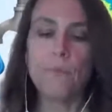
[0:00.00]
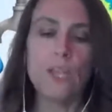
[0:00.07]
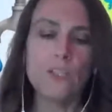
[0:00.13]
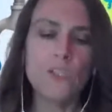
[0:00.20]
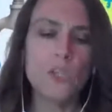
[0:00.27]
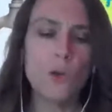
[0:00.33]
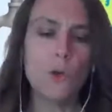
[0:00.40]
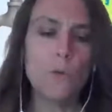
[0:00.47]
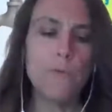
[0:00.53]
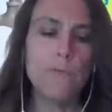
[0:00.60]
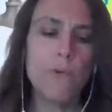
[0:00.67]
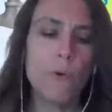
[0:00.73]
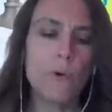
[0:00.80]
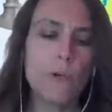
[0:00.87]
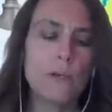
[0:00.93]
so
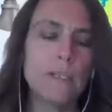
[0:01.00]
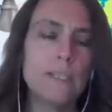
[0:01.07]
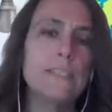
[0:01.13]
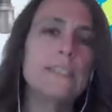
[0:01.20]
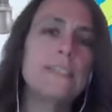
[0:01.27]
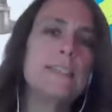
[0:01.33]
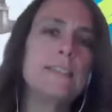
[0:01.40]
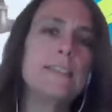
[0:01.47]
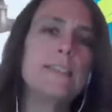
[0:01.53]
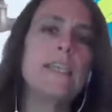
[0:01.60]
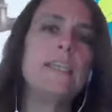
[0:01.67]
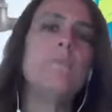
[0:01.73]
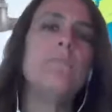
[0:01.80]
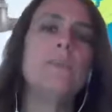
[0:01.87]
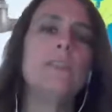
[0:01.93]
for
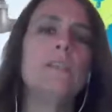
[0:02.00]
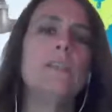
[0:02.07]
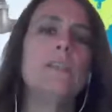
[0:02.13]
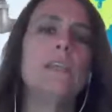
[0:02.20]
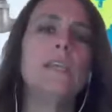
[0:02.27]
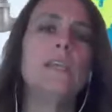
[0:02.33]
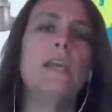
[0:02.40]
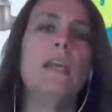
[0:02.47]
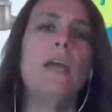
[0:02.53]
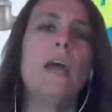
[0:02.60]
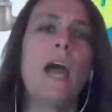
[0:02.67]
sustainability,